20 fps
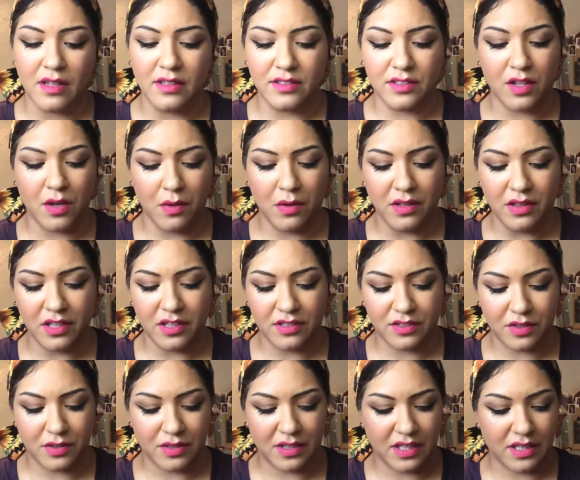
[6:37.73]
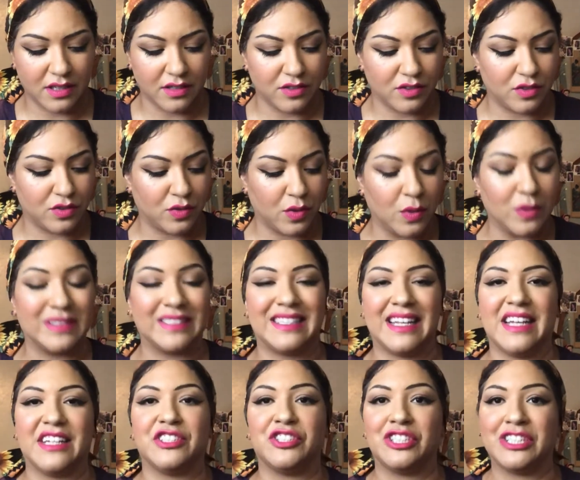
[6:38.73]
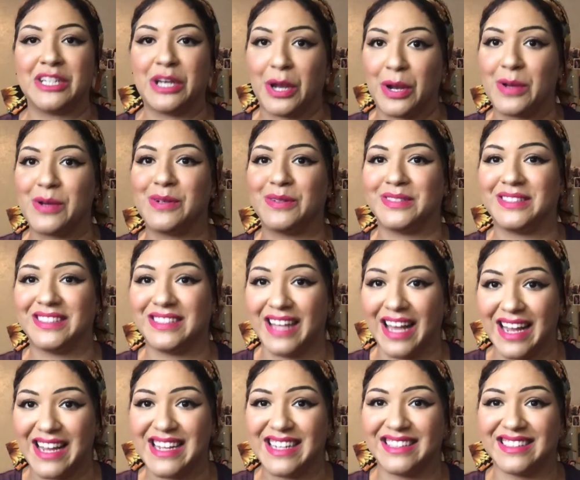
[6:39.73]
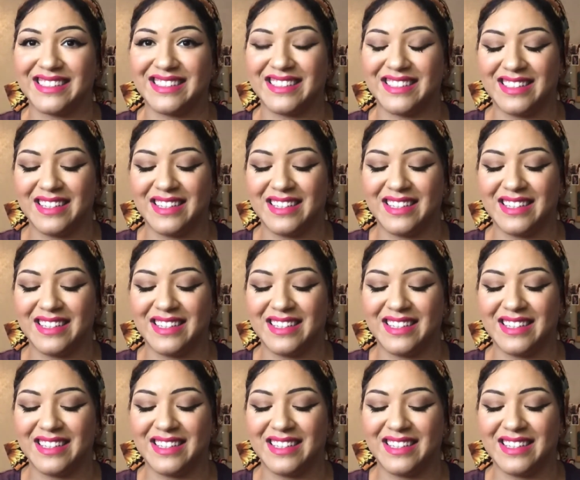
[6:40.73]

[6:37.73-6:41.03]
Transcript: So on the Sol de Janeiro site,